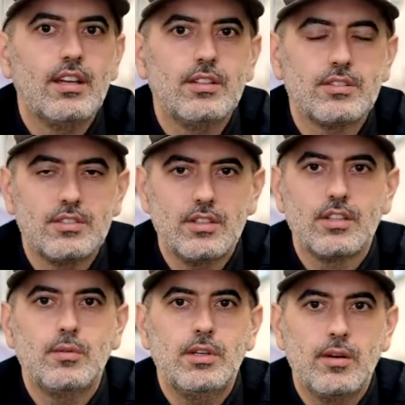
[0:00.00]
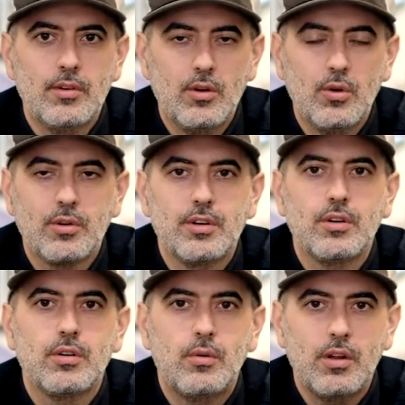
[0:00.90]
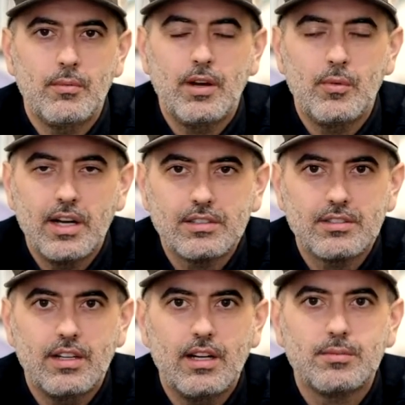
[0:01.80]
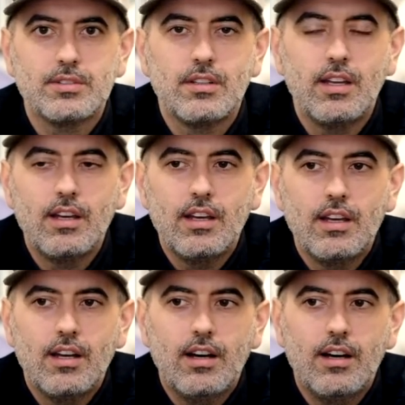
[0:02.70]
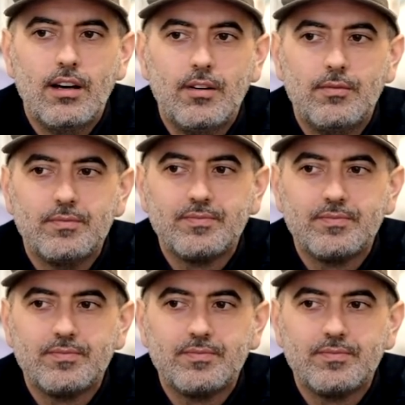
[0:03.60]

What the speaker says: You're still going to be able to order one of my watch straps. And